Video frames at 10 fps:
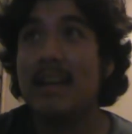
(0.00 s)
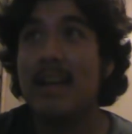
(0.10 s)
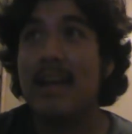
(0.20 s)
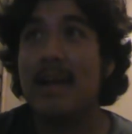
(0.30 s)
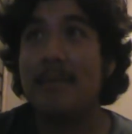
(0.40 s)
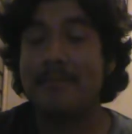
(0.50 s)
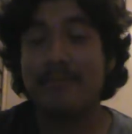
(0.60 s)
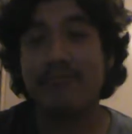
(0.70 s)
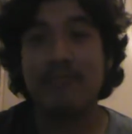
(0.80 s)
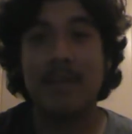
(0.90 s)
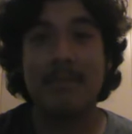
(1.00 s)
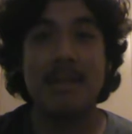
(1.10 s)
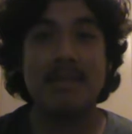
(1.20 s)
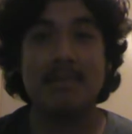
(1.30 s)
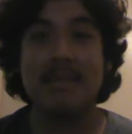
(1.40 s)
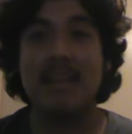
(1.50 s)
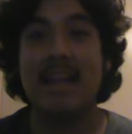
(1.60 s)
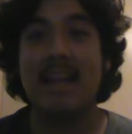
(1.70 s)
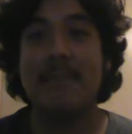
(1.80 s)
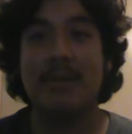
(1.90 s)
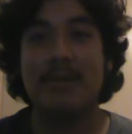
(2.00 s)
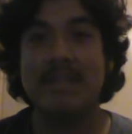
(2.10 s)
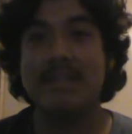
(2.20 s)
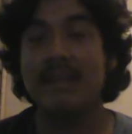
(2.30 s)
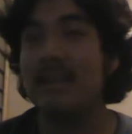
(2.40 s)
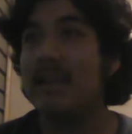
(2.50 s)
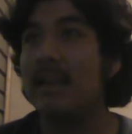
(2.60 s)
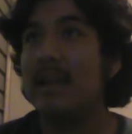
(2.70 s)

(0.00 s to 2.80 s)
about something that happened recently.